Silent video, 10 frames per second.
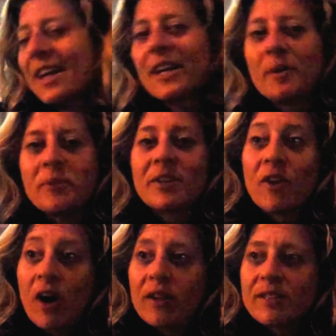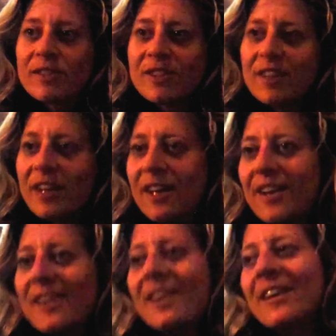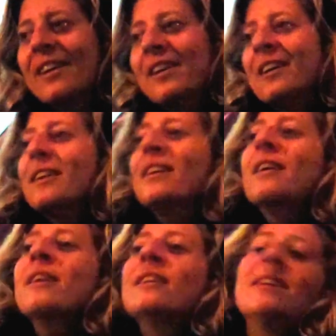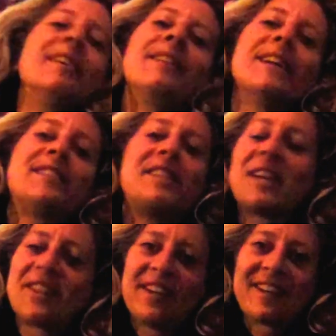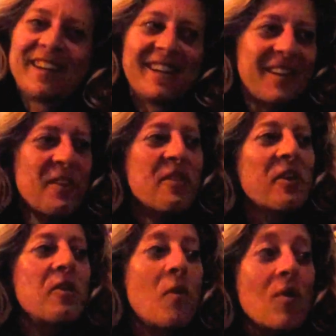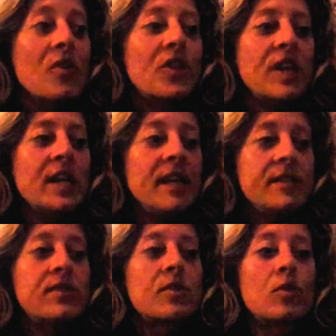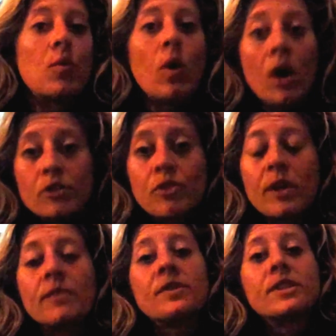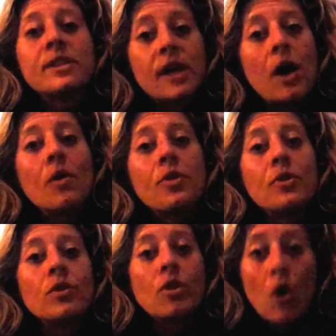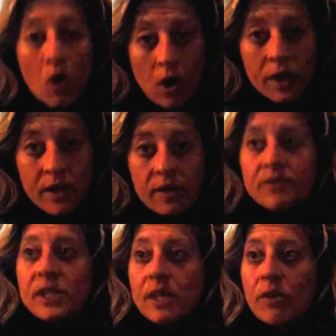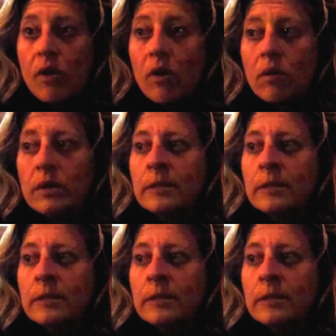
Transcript: Like I'm in college. Let's take that again. The northeast quadrant of the South Lawn of City Hall